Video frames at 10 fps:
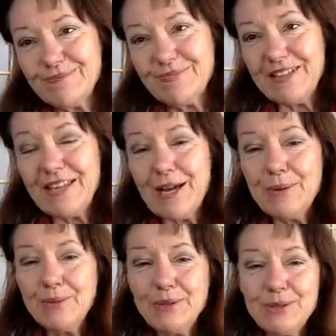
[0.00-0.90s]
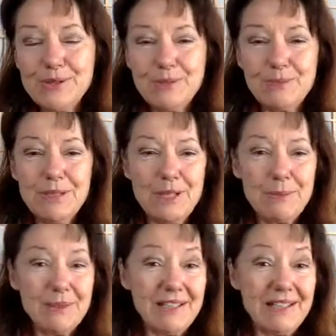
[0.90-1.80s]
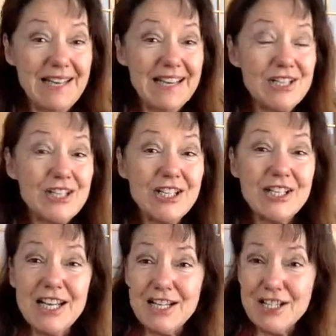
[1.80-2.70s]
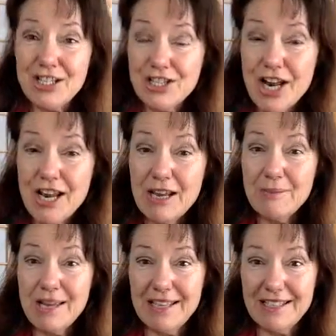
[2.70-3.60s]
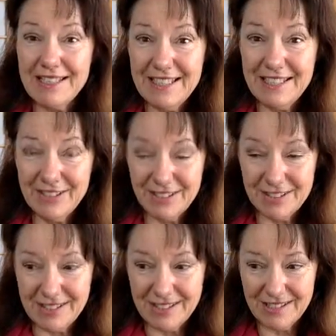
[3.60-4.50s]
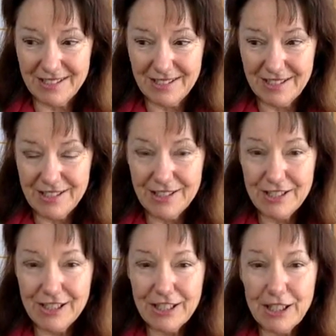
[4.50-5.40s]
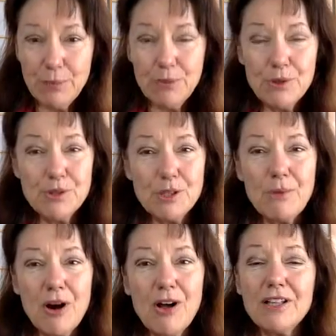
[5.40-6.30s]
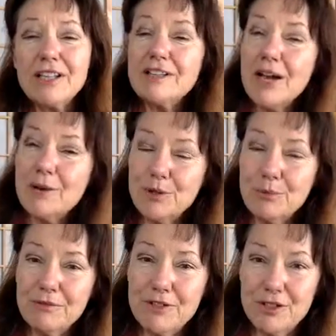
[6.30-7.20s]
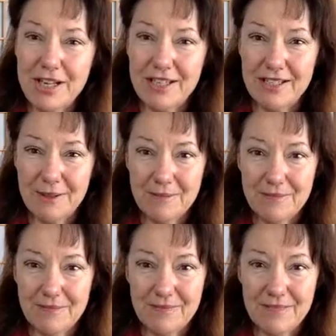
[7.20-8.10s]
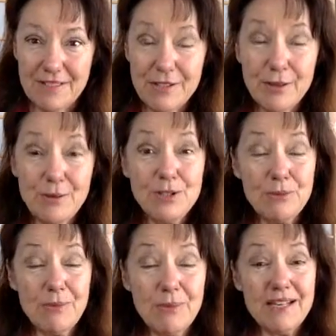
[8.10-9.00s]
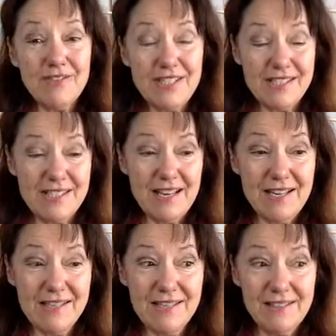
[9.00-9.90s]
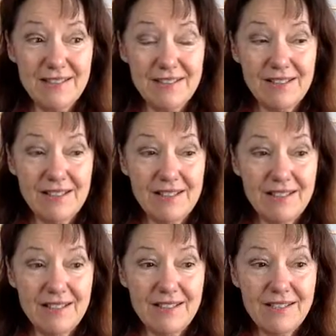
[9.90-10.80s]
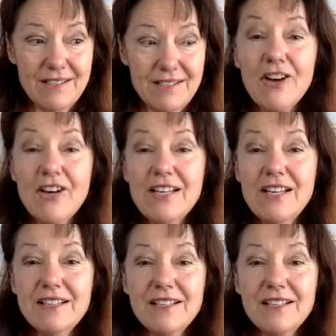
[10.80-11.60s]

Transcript: they will use manipulation and shame and guilt to keep you small in that room of dread. So what you might have to say is, sorry,